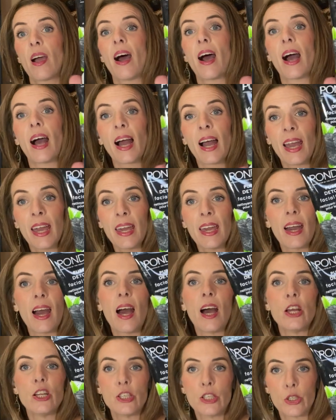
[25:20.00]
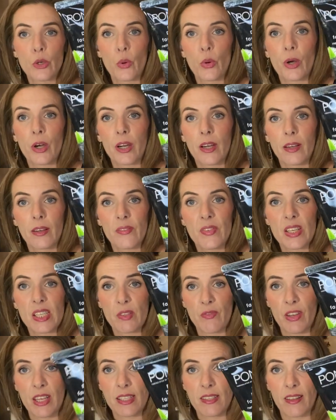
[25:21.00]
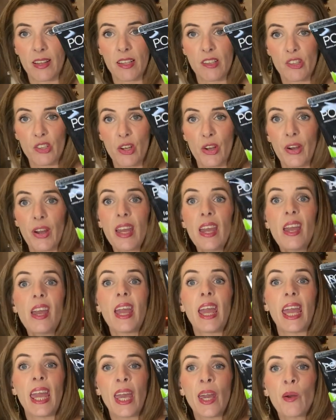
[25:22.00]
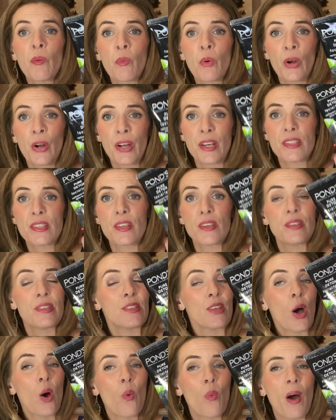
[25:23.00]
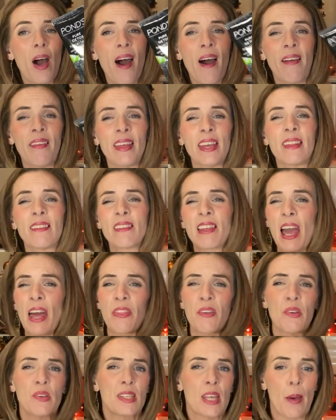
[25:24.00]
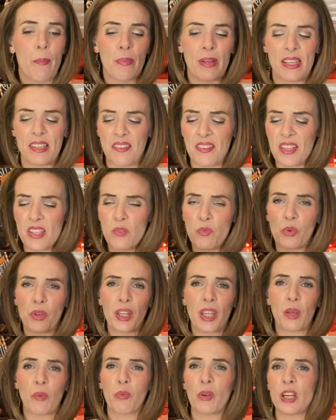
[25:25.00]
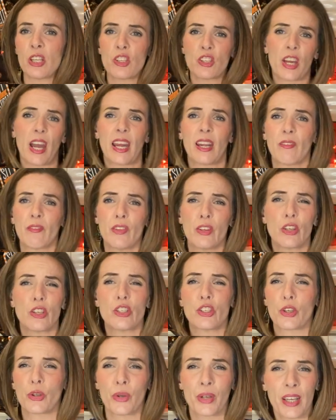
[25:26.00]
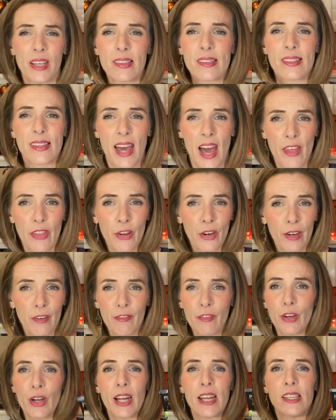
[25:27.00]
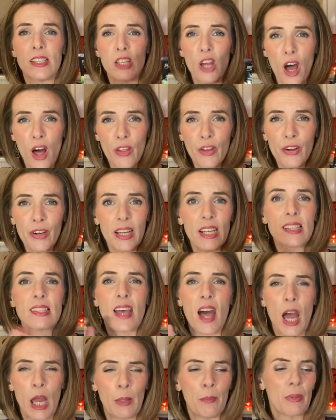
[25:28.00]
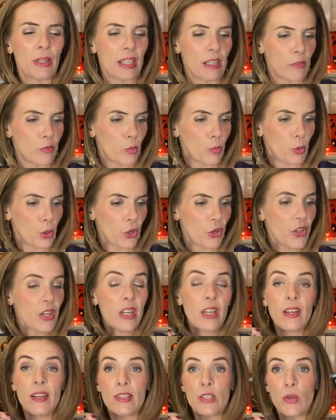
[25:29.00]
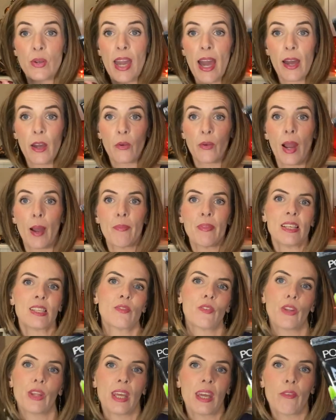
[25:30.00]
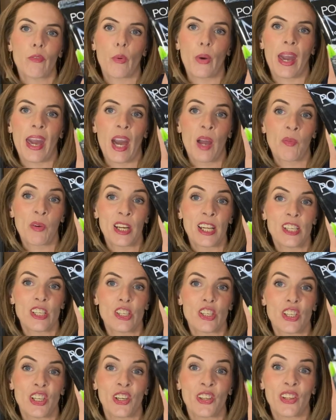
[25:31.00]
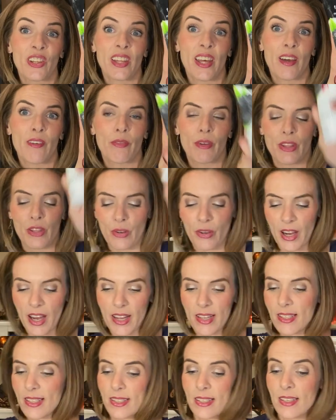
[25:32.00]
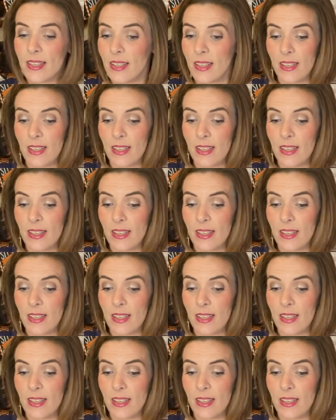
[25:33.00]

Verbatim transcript: I adore this face cleanser. It works so well. It lathers up into this really rich, kind of luxurious lather. For $1, it's unbelievable. So yeah, grab this for the giveaway. I wanted to share the love with you guys.